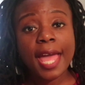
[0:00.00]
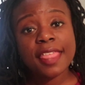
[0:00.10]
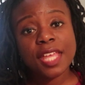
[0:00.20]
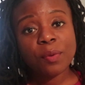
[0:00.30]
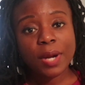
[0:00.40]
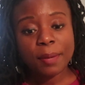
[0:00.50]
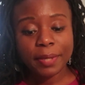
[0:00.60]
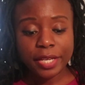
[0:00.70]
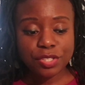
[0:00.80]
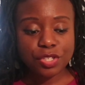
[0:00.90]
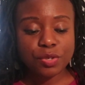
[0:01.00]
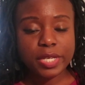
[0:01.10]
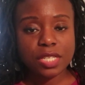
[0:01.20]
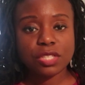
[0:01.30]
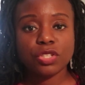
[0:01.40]
And then what I plan to do
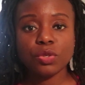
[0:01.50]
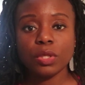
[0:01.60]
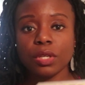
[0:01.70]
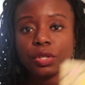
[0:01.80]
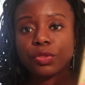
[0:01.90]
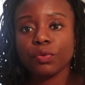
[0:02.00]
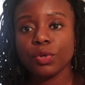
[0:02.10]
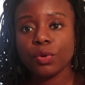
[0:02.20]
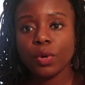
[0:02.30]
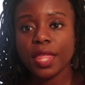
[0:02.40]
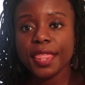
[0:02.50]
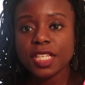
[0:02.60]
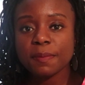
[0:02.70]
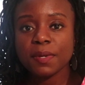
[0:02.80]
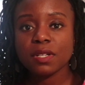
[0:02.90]
is to look through
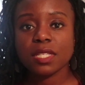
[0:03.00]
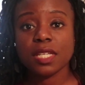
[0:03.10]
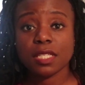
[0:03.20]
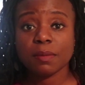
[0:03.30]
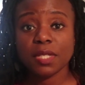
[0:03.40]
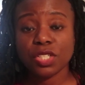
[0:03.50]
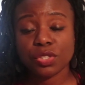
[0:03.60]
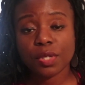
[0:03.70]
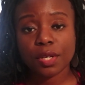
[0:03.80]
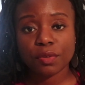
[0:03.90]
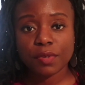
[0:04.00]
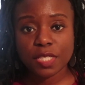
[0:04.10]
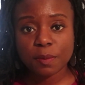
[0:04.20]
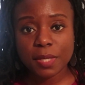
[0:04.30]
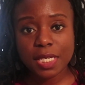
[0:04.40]
this book to get some additional other
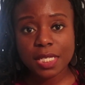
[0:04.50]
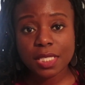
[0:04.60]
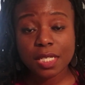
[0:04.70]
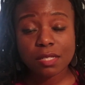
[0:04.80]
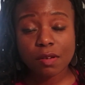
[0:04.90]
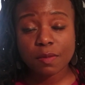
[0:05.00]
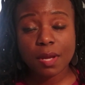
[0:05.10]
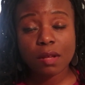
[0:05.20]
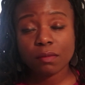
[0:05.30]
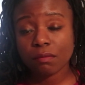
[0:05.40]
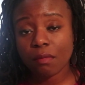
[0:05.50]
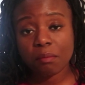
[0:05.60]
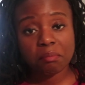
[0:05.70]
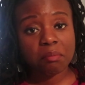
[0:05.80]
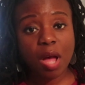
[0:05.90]
recipes, and it talks about
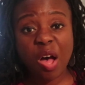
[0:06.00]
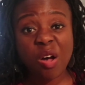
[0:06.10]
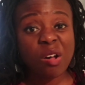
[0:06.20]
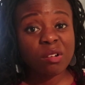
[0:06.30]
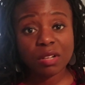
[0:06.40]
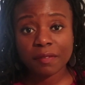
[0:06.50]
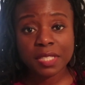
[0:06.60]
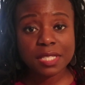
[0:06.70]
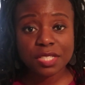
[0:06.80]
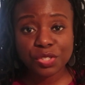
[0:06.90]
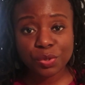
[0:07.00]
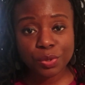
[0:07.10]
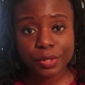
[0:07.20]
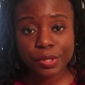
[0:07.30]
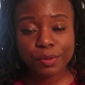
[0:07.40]
all of the essential
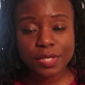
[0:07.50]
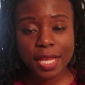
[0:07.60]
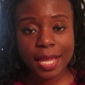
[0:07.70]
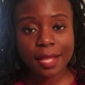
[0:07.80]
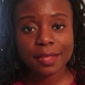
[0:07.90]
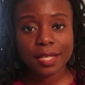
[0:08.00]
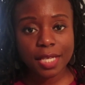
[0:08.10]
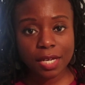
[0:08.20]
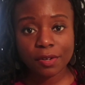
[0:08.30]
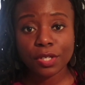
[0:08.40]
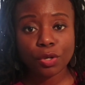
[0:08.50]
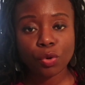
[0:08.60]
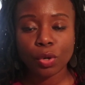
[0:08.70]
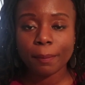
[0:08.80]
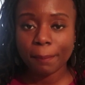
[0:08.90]
oils and the carrier
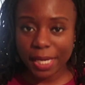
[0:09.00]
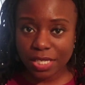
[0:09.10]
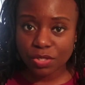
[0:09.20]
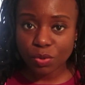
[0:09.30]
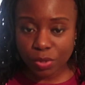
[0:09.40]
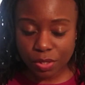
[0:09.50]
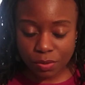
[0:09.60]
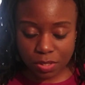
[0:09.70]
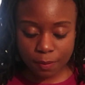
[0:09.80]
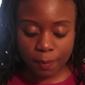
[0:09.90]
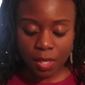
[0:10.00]
or base oils.